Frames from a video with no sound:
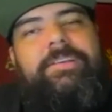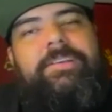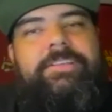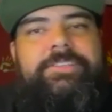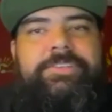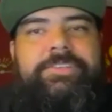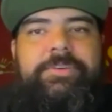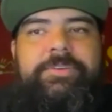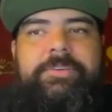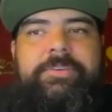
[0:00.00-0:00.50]

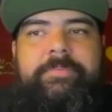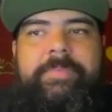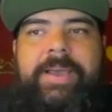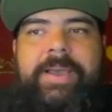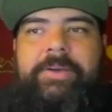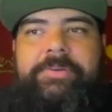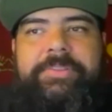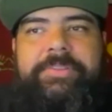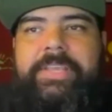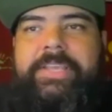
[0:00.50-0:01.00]
So my
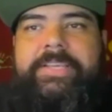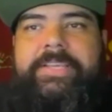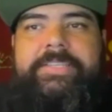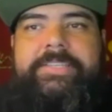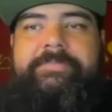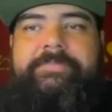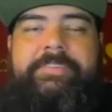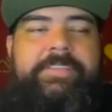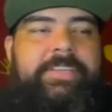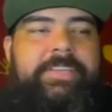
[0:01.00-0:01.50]
whole thing is,
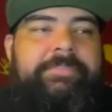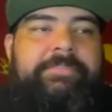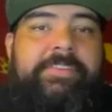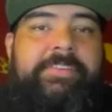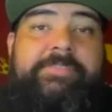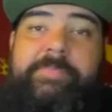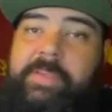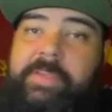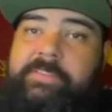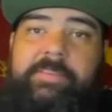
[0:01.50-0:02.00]
if
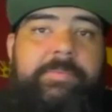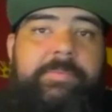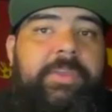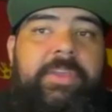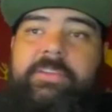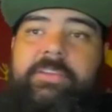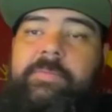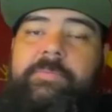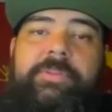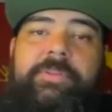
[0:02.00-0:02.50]
it's meant to be
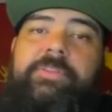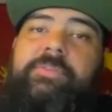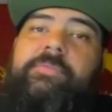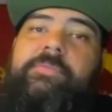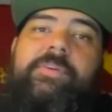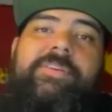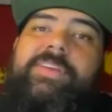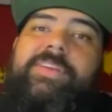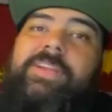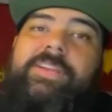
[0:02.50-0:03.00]
and you put the
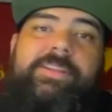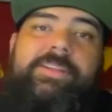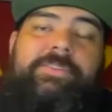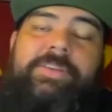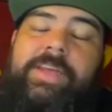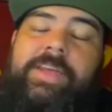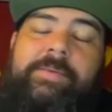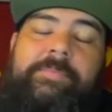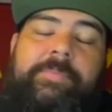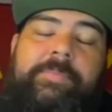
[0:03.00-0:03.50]
work in, it'll
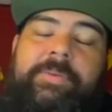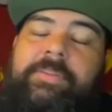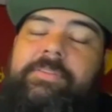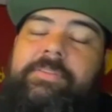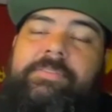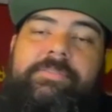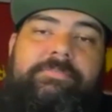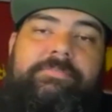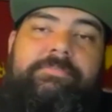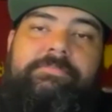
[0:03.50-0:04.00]
happen,
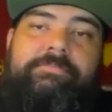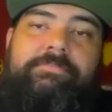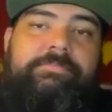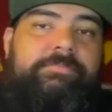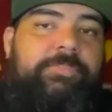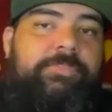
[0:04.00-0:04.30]
no